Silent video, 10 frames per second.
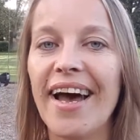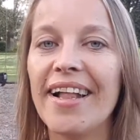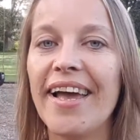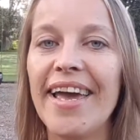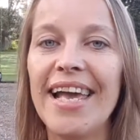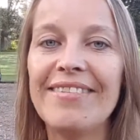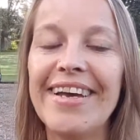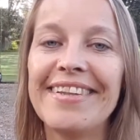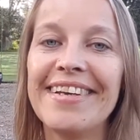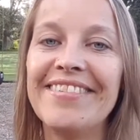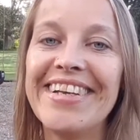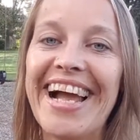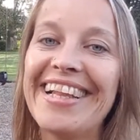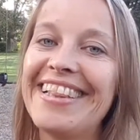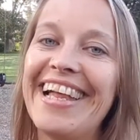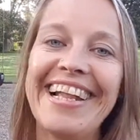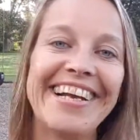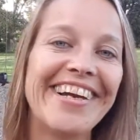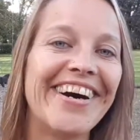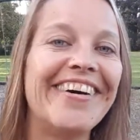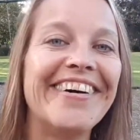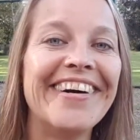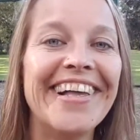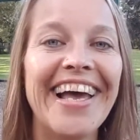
and I aim at them and I let it go.